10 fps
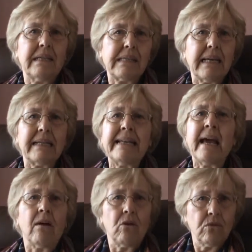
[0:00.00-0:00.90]
They said,
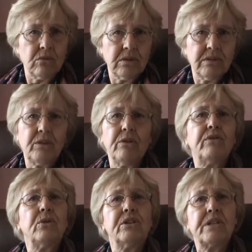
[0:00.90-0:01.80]
now you're
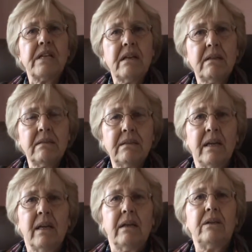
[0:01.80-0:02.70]
14,
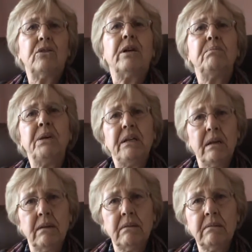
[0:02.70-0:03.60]
you can
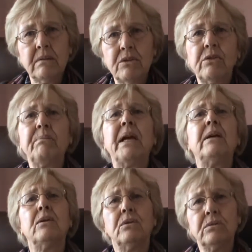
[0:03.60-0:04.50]
begin to
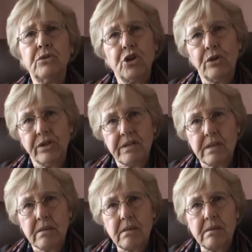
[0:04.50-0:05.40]
make your own
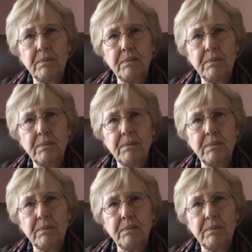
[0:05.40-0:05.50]
choices.